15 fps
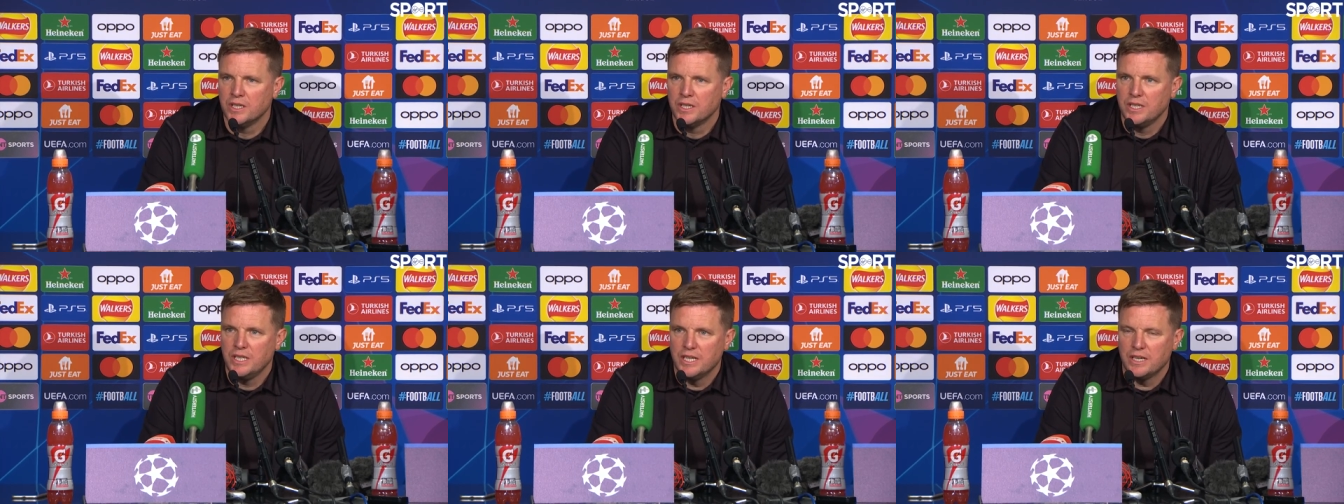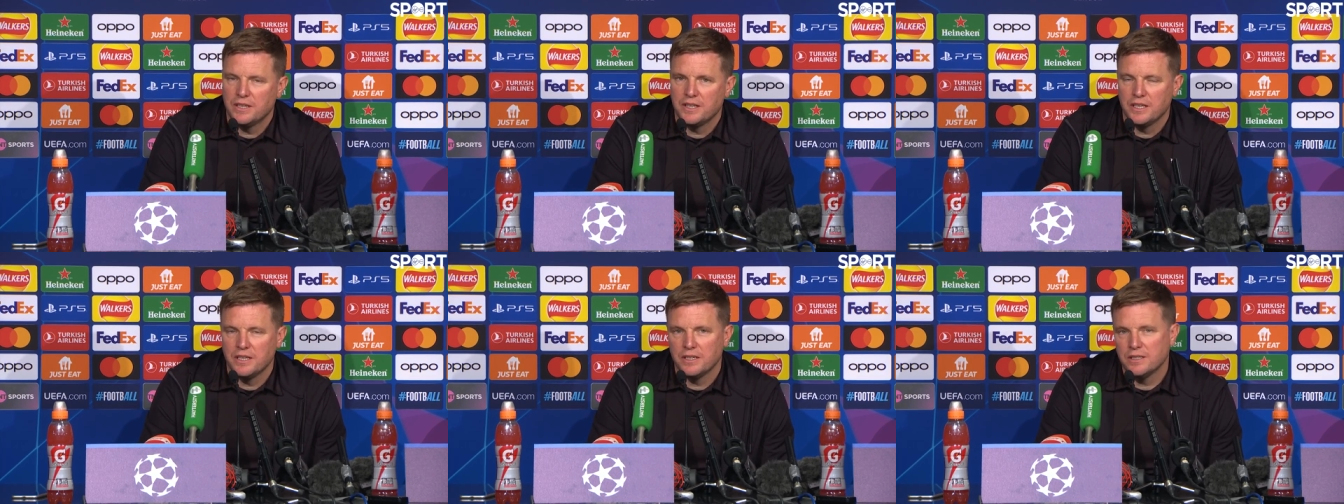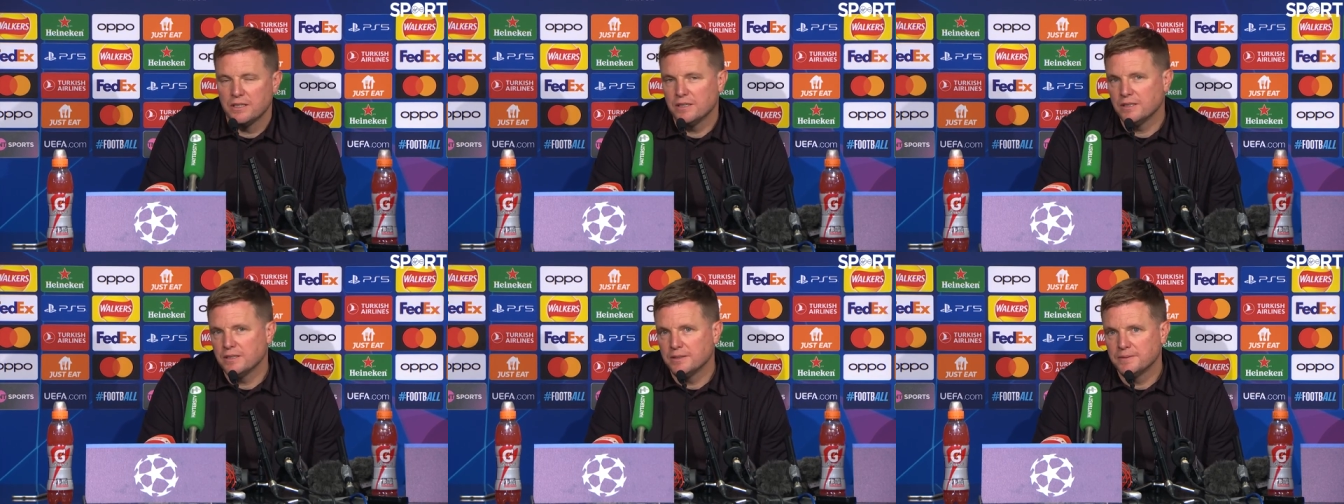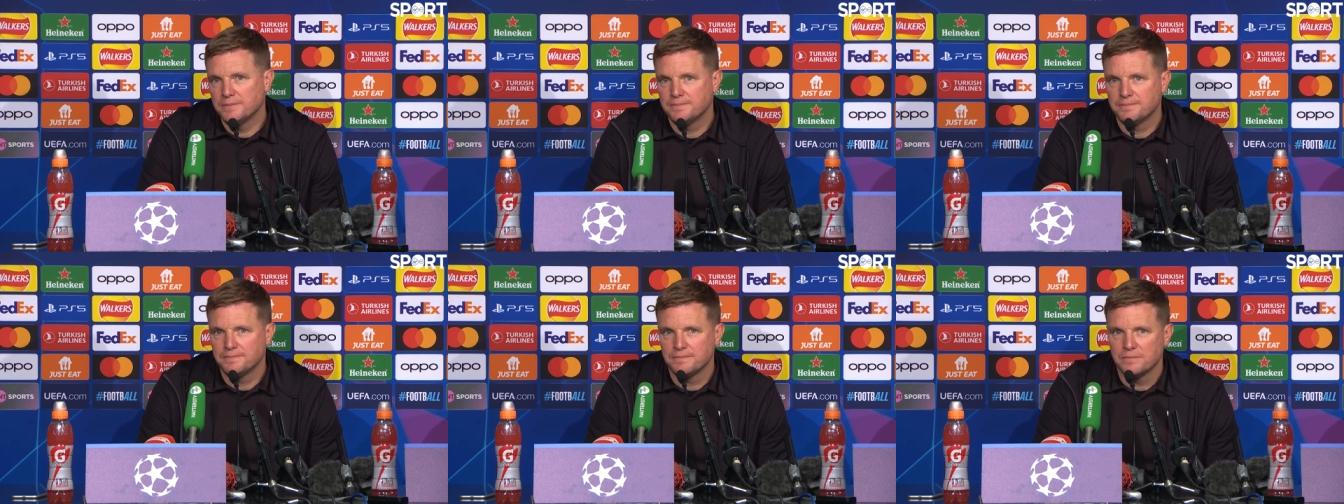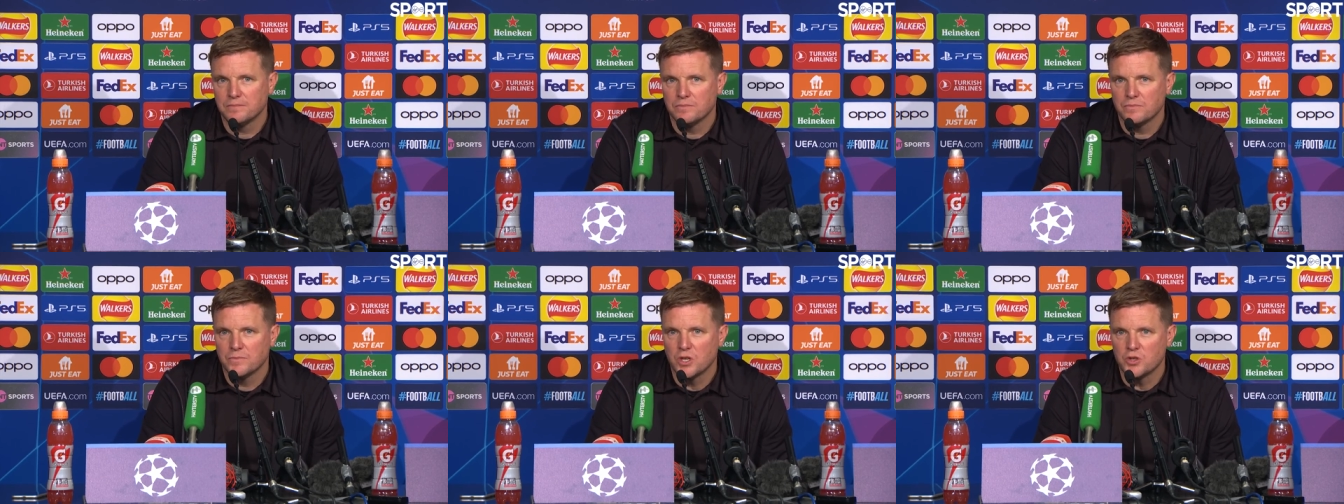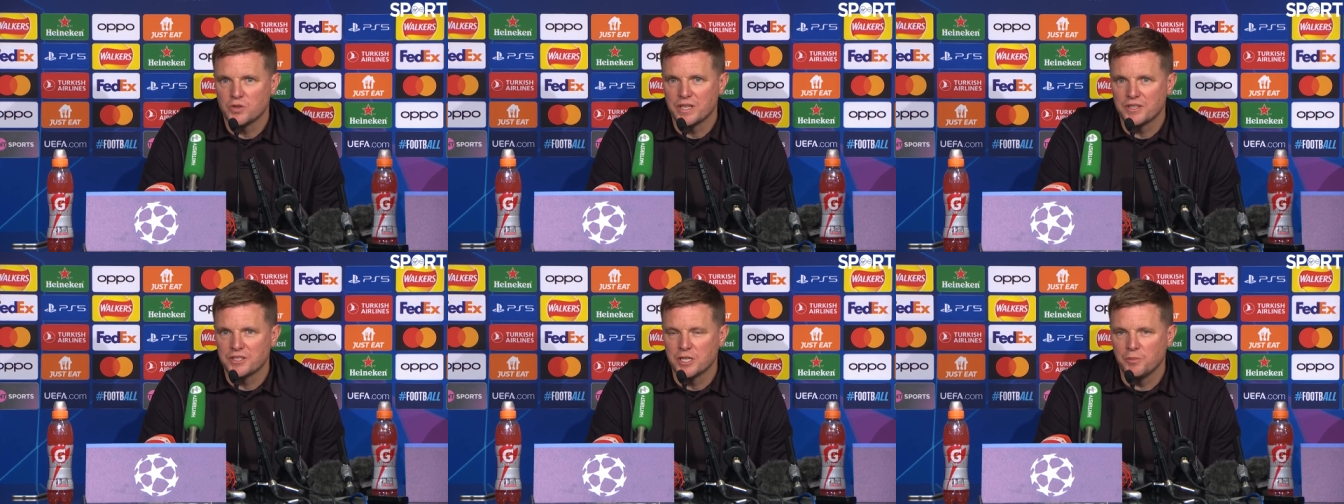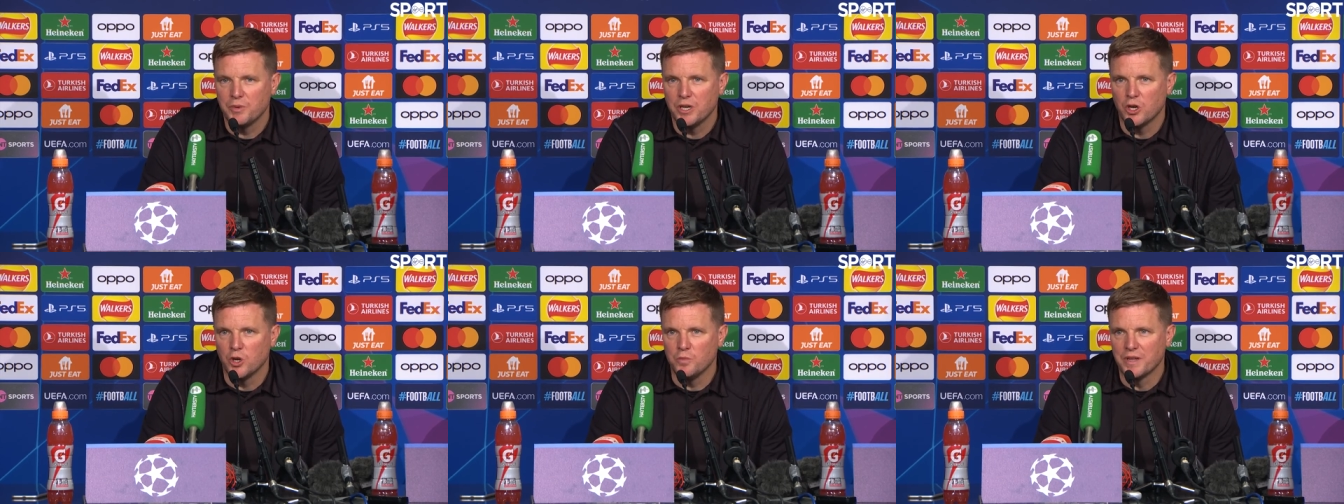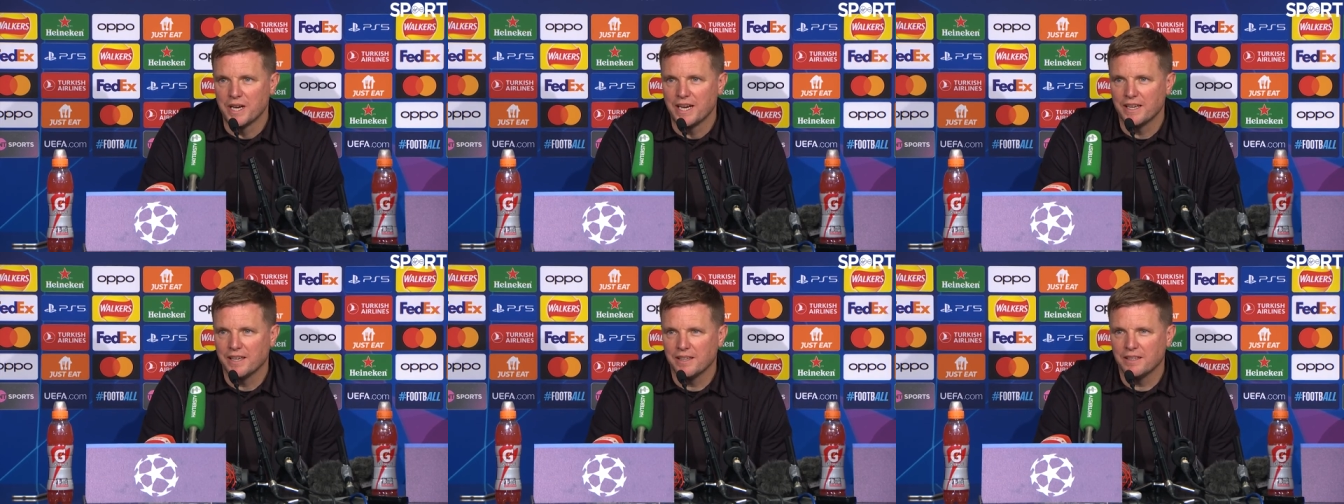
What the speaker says: Yeah, I think it goes without saying, we hope that